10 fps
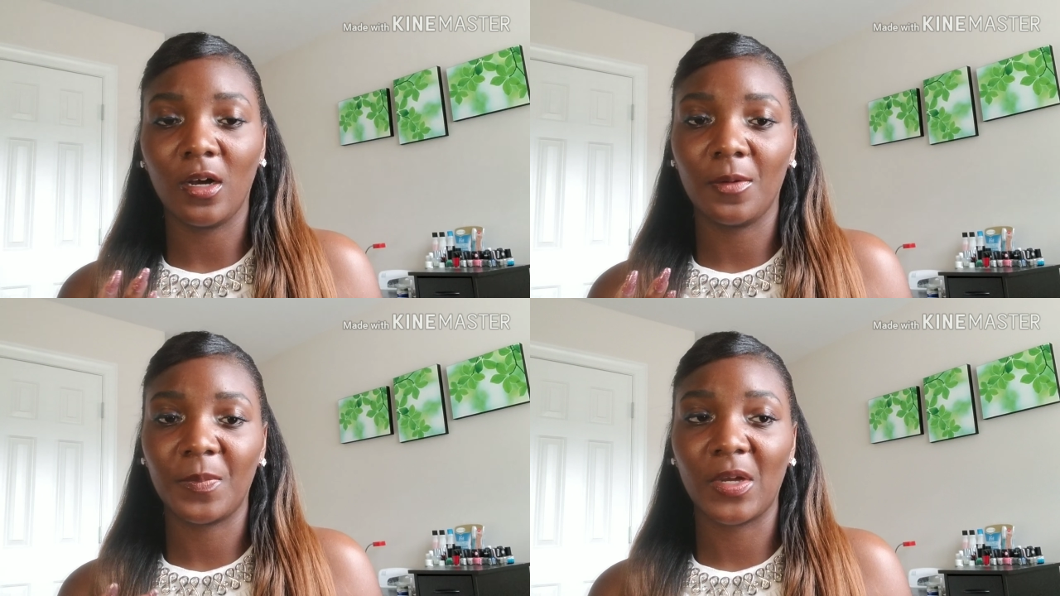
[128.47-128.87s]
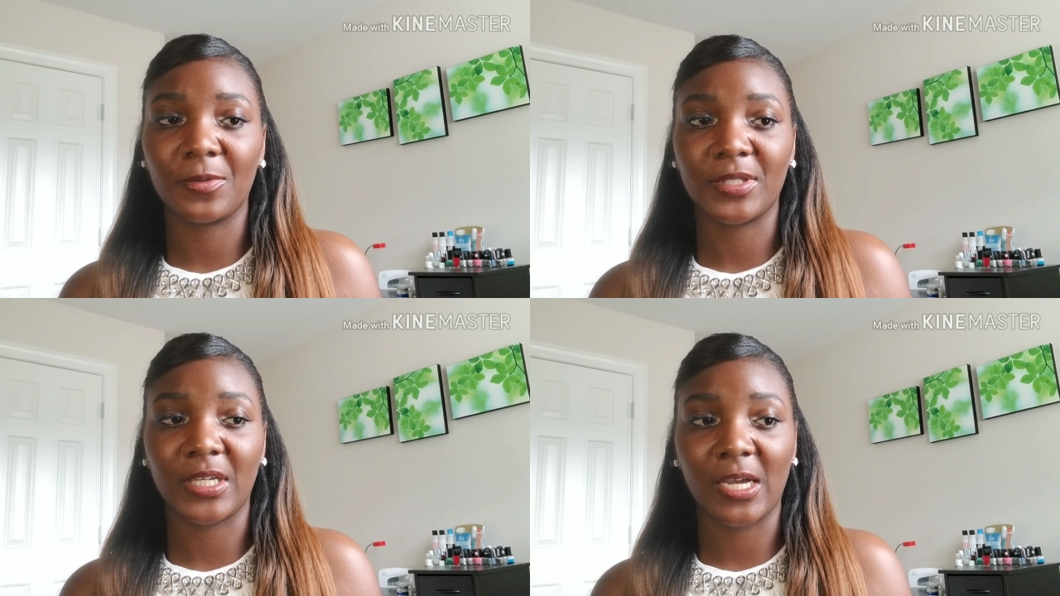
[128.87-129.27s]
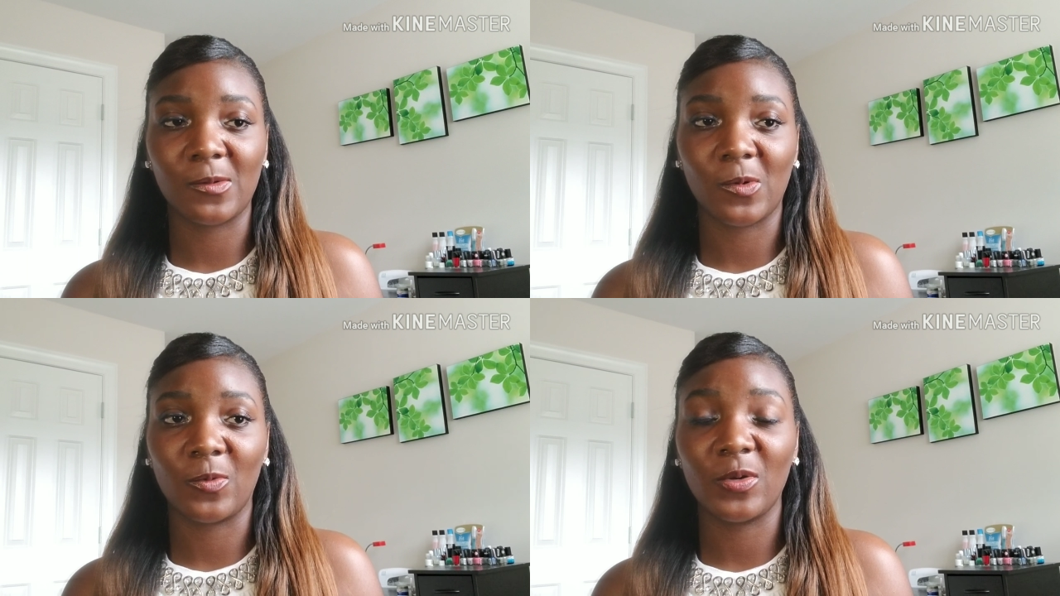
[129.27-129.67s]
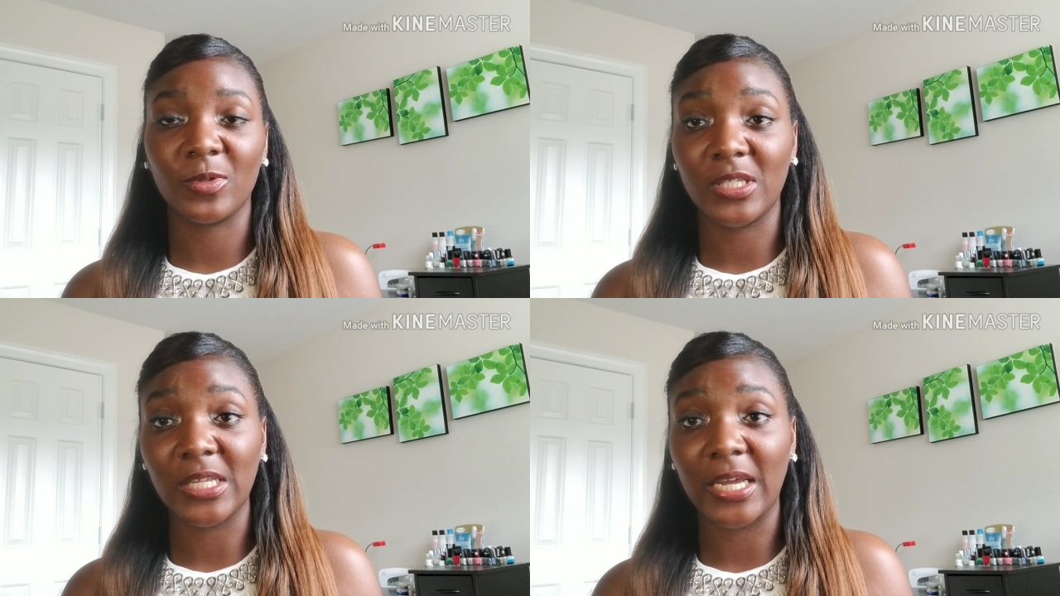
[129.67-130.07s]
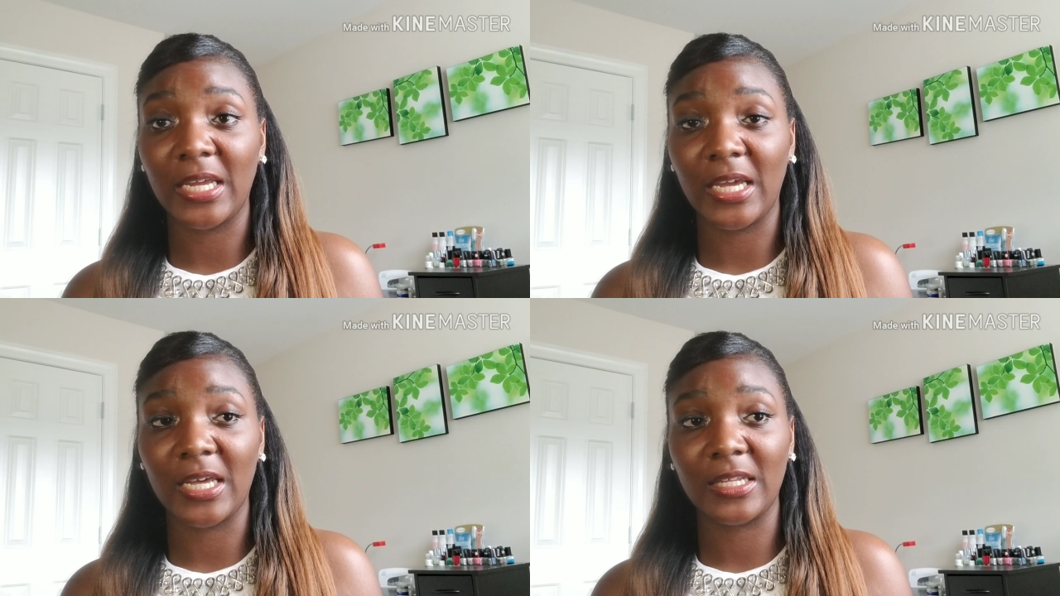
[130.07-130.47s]
There was times where we would
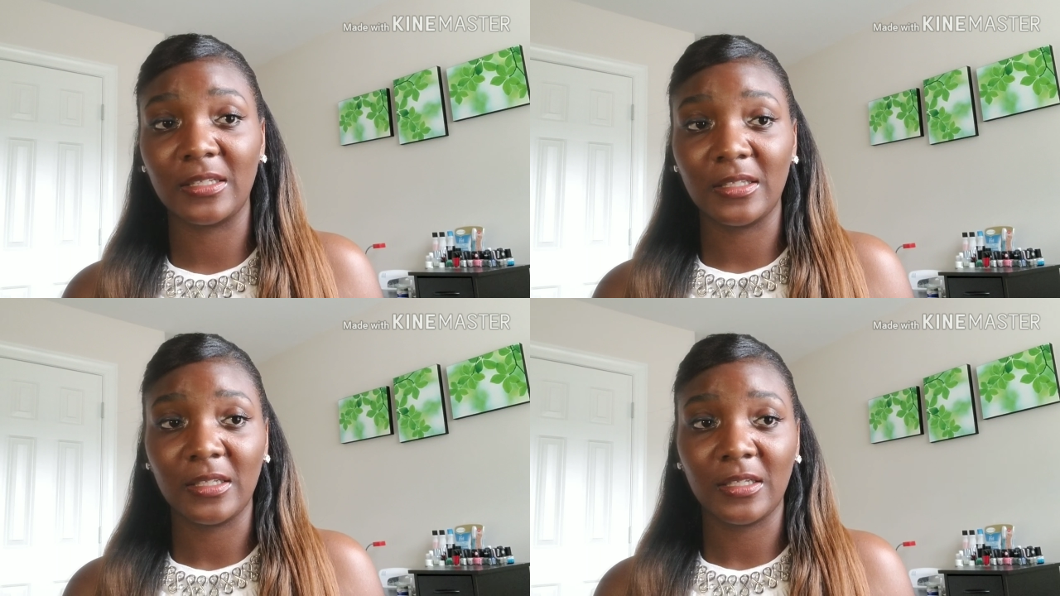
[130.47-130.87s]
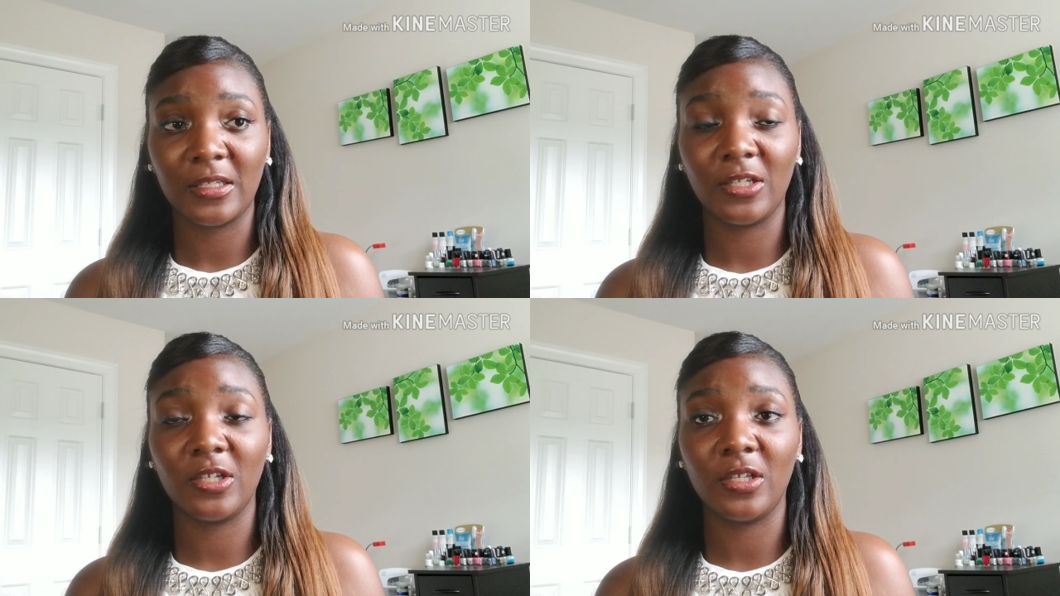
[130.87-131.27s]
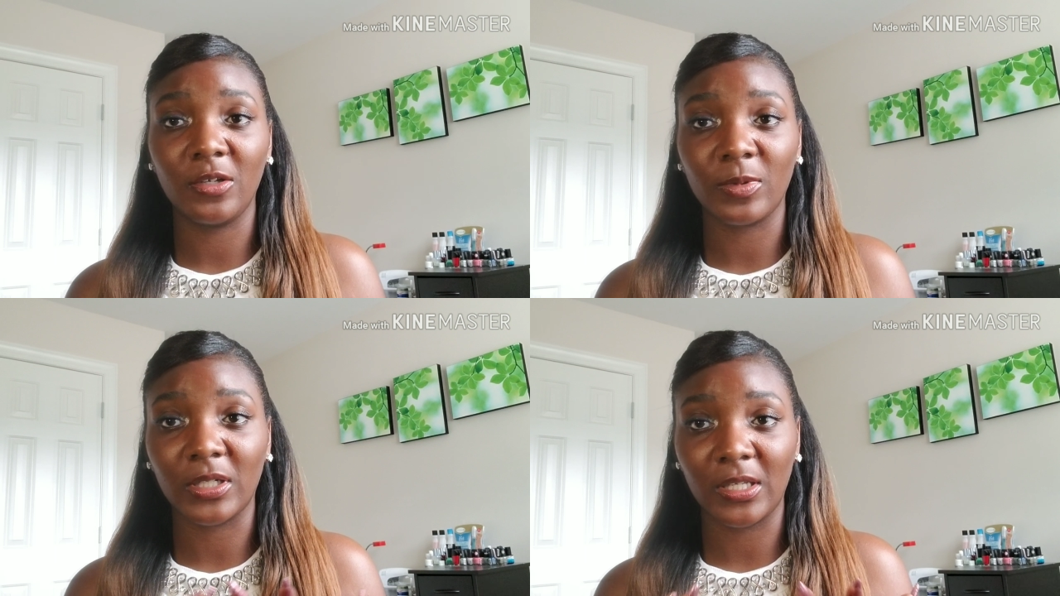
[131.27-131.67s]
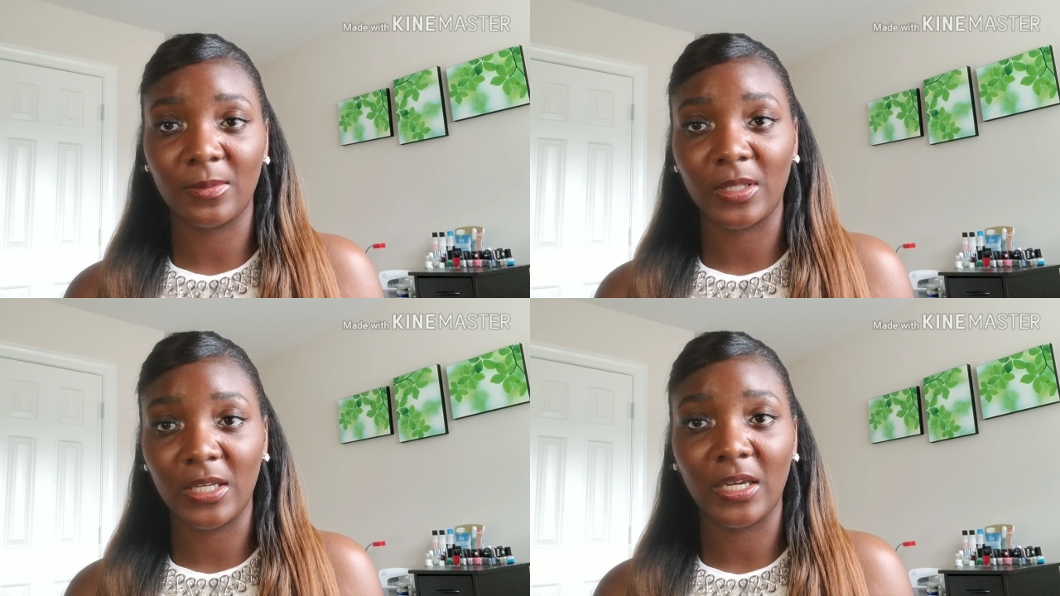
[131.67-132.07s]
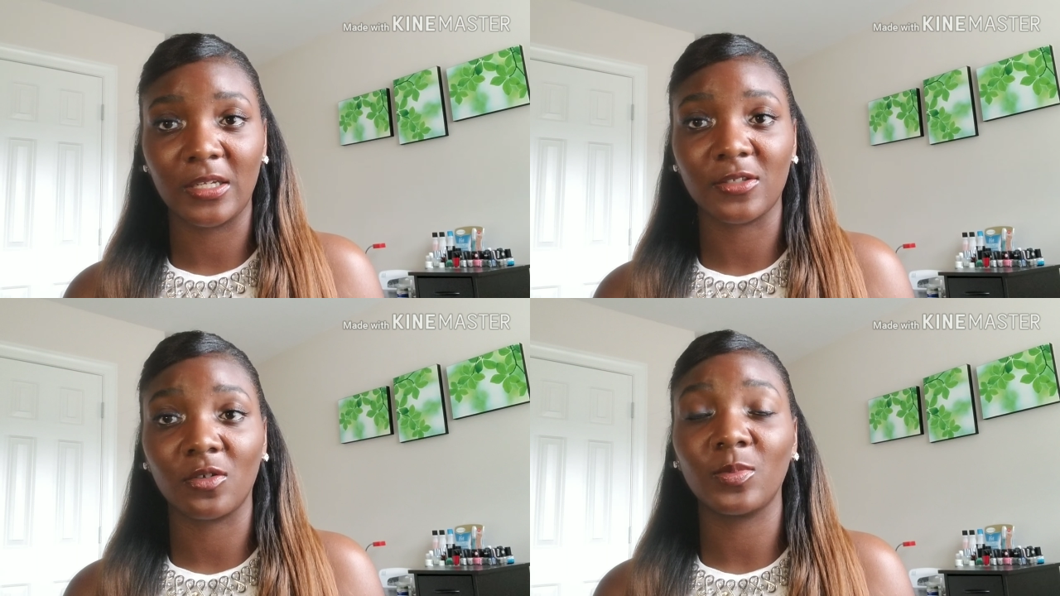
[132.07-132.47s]
he would claim that he had
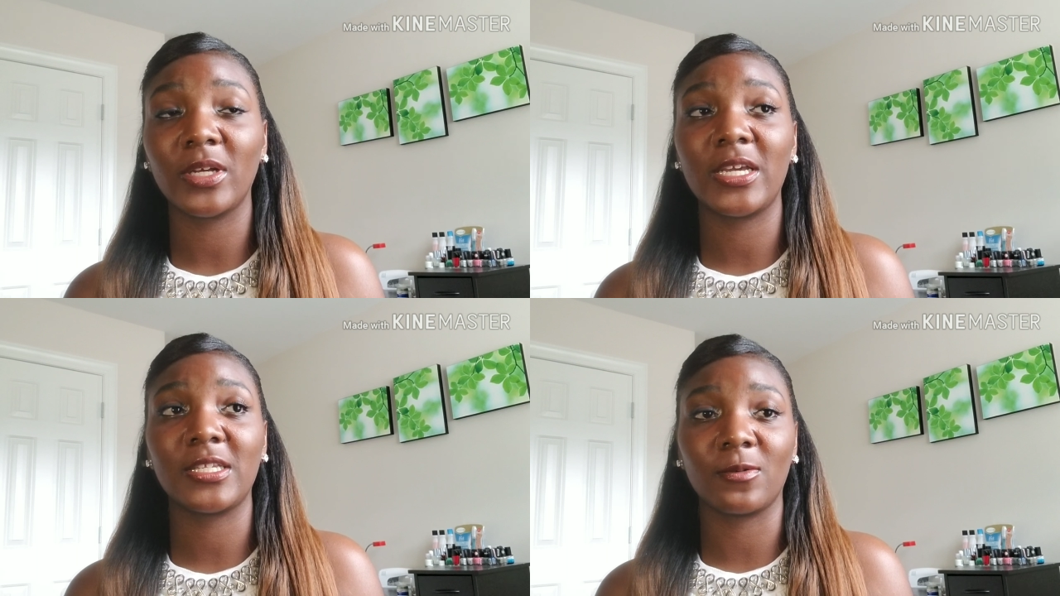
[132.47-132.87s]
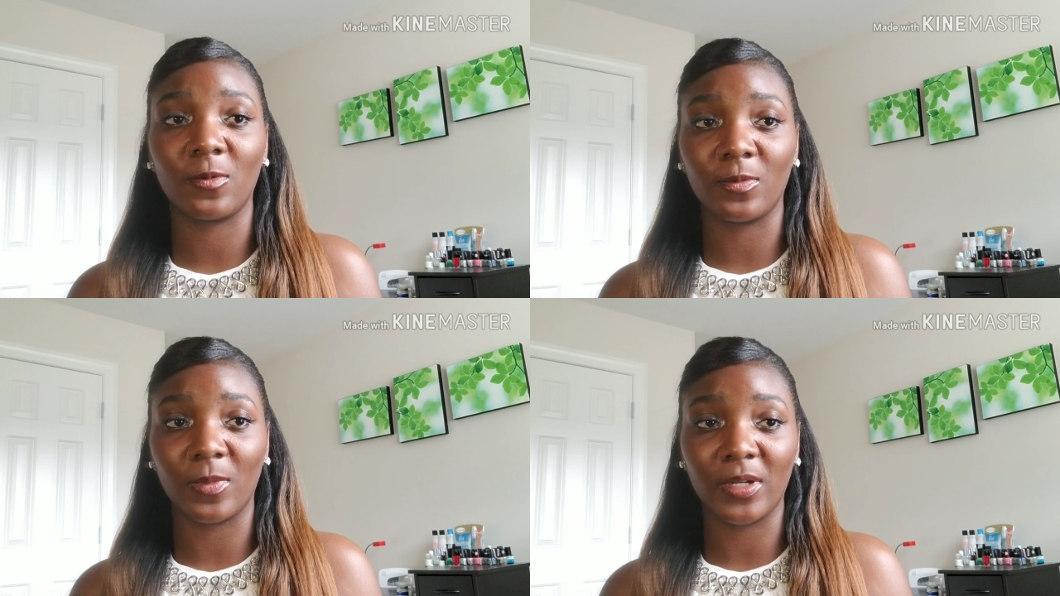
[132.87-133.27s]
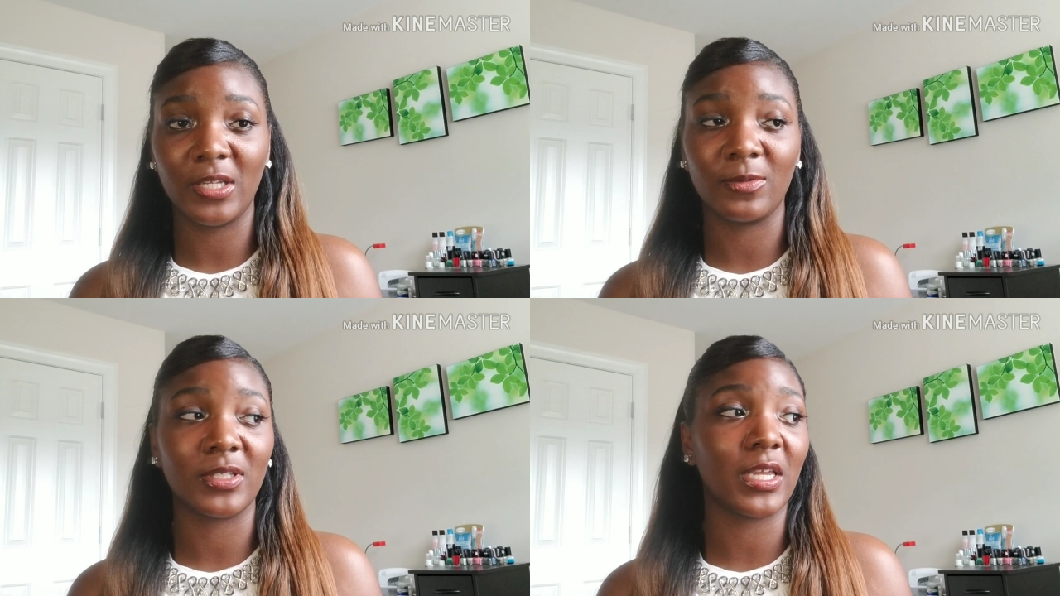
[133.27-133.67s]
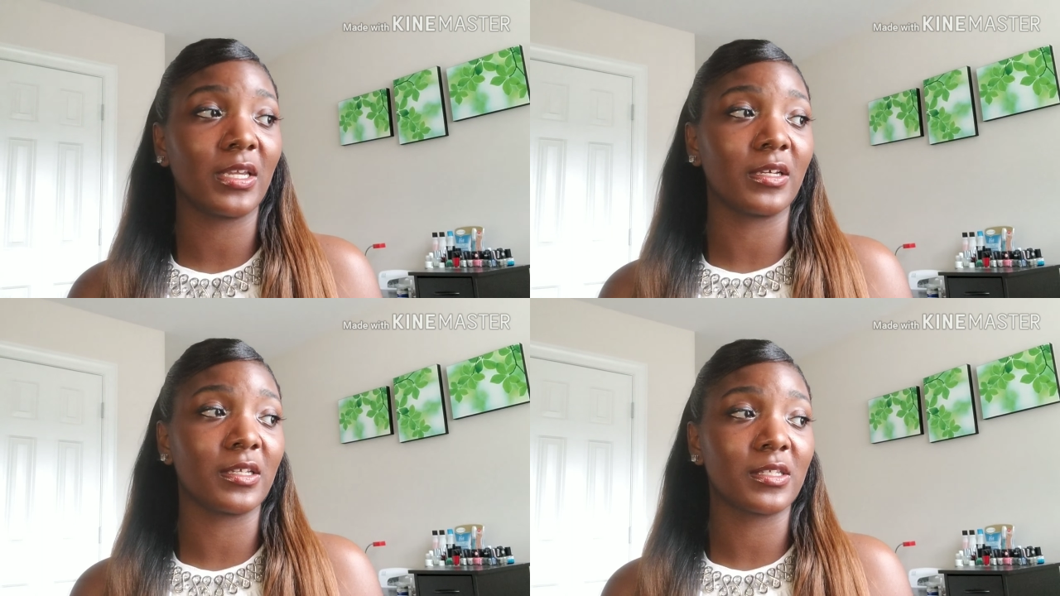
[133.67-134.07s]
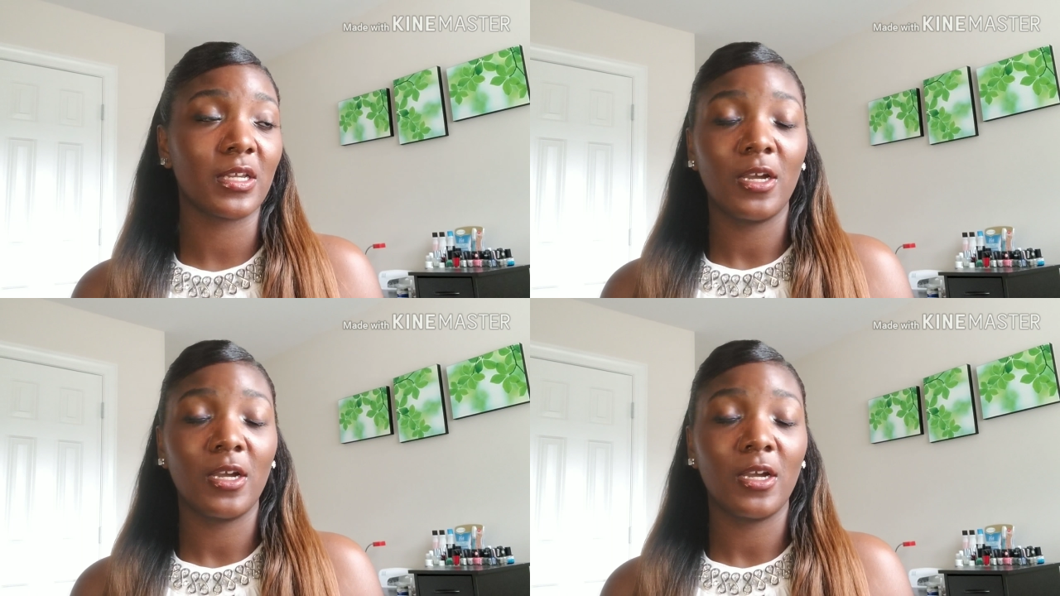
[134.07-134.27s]
his own place, and when he would take us